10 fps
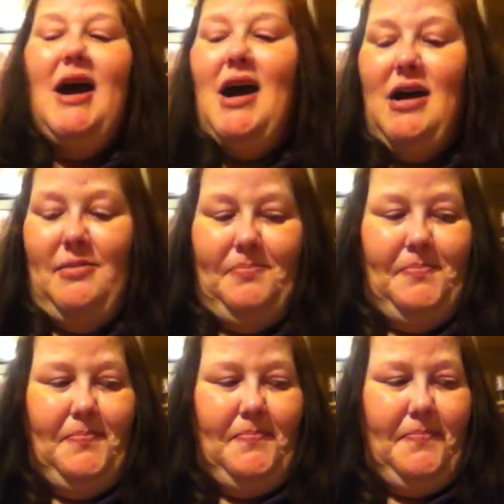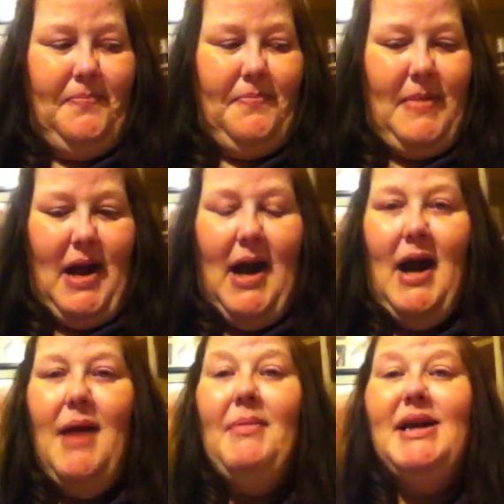
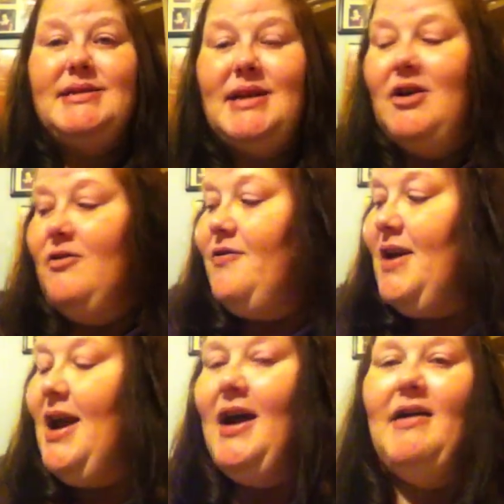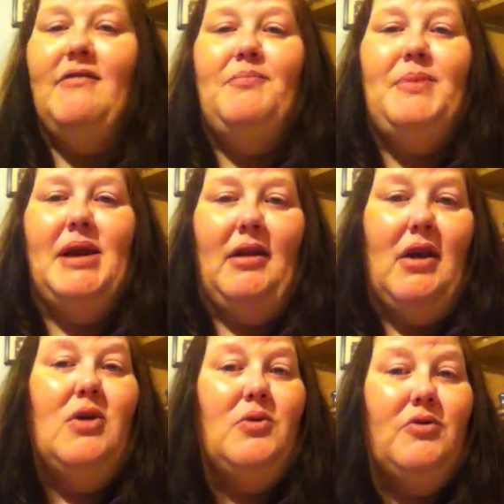I myself have been
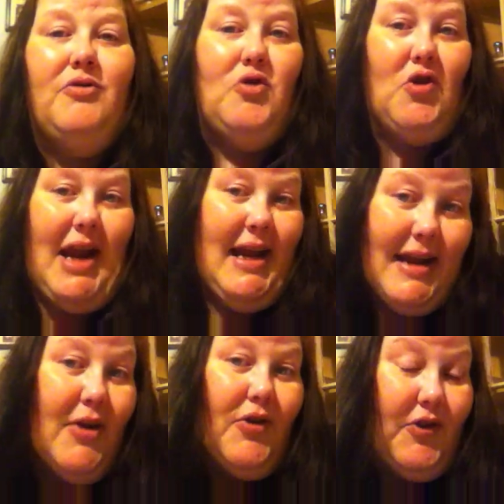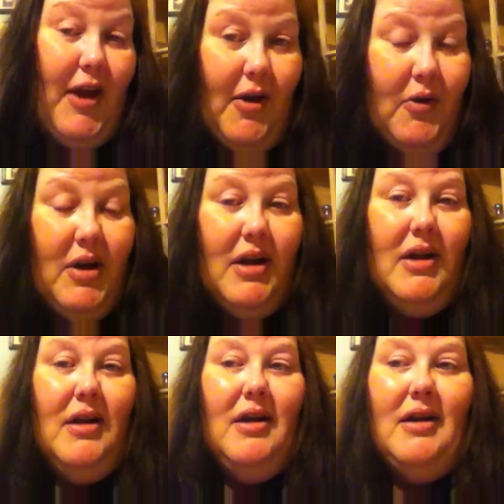alone for 8 years now.
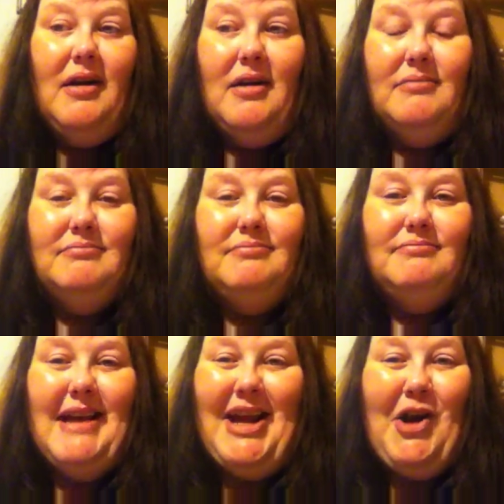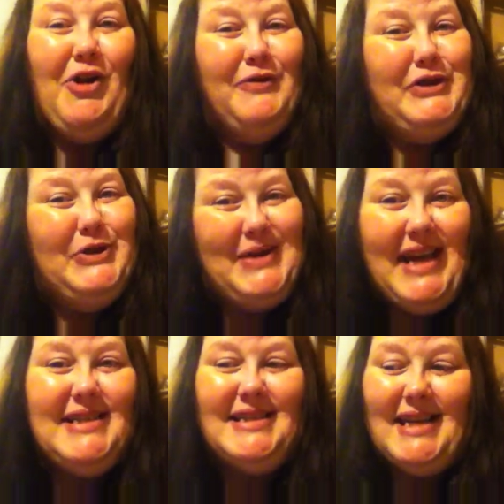Had all of 2
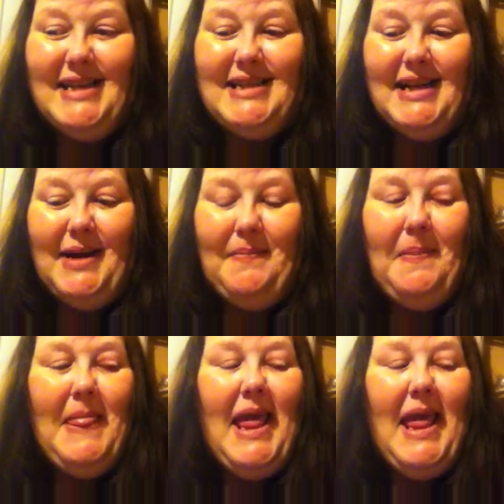dates in that time.